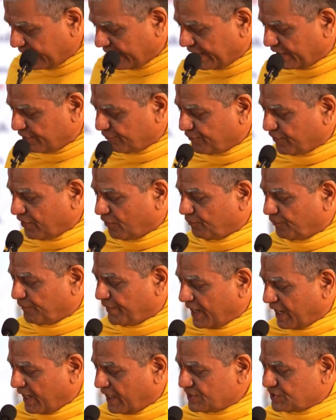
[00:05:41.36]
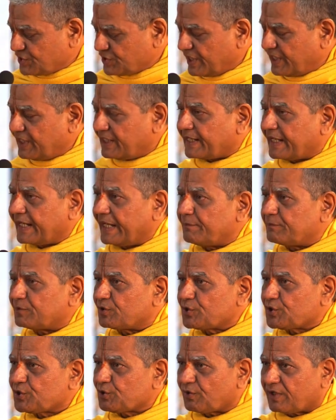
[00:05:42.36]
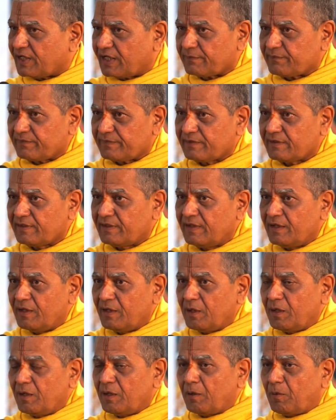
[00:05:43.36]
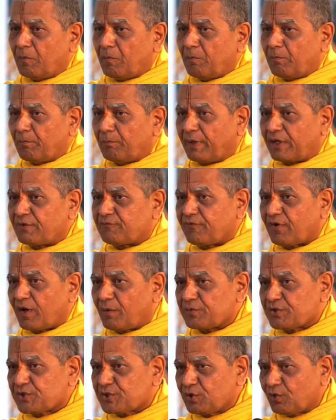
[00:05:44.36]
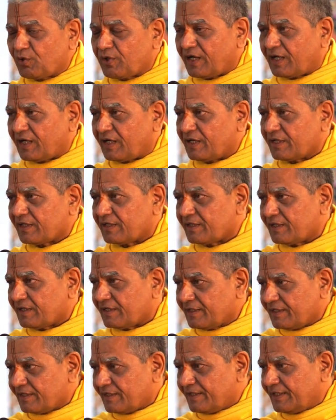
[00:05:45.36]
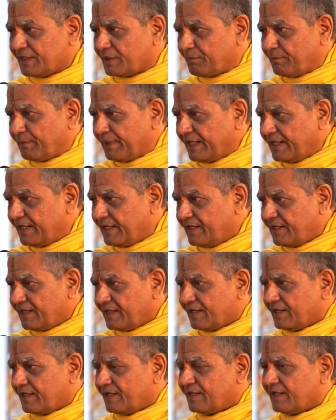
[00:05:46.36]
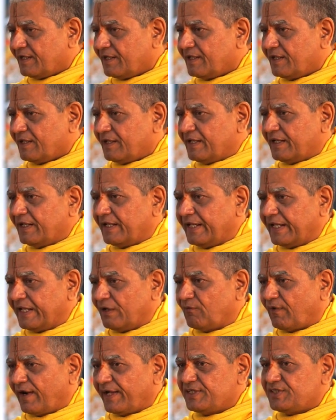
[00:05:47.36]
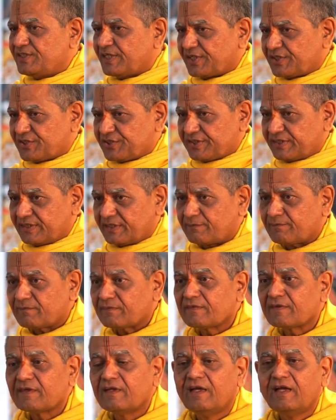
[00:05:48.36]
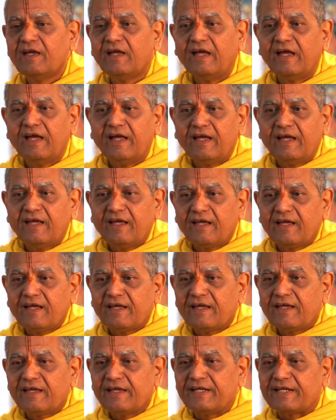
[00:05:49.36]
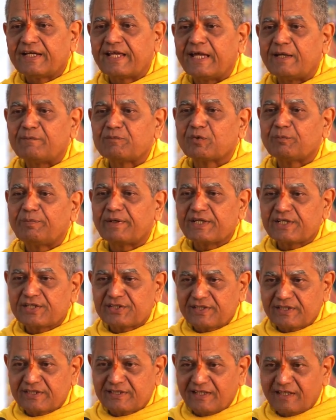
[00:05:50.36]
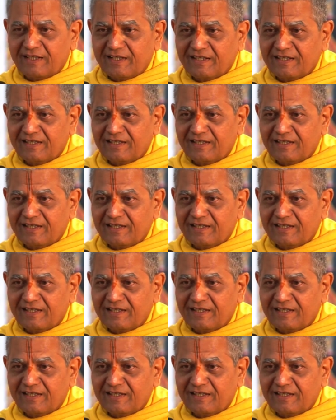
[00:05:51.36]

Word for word: and from Vyasa it came to Shuka. But from Shuka, it made a Y-junction. It came to Parikshita,